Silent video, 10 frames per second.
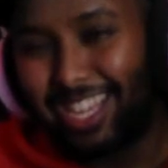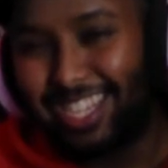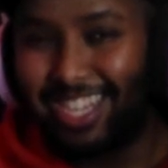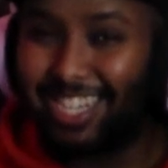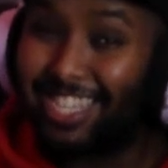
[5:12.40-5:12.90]

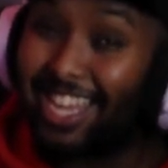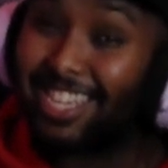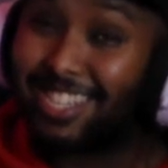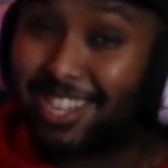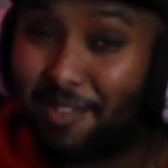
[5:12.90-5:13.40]
He at least has
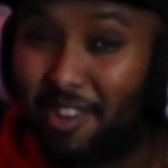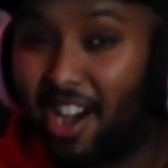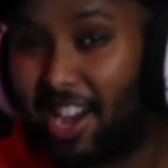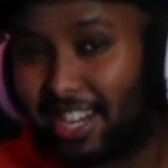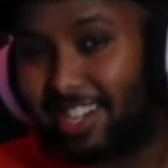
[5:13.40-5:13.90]
some
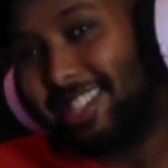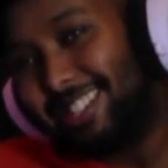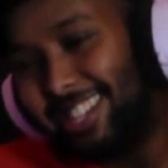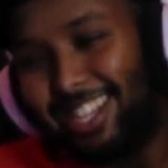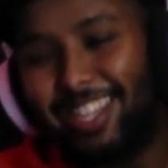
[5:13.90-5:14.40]
honor,
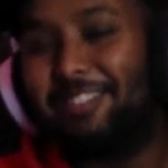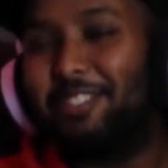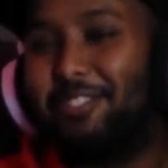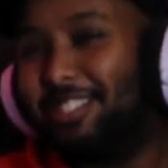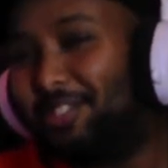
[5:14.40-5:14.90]
even
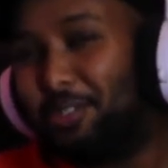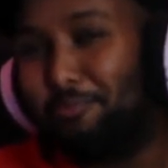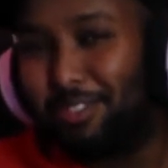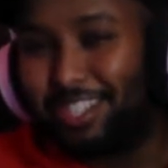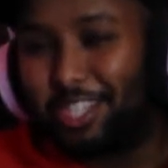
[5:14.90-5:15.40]
though he's
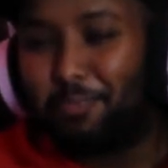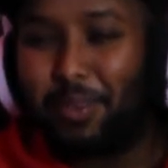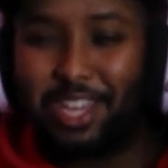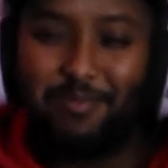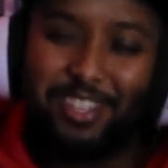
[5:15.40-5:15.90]
super
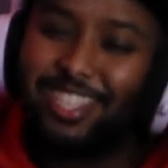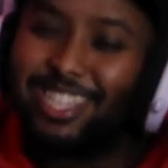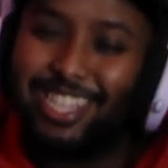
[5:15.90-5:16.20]
despicable.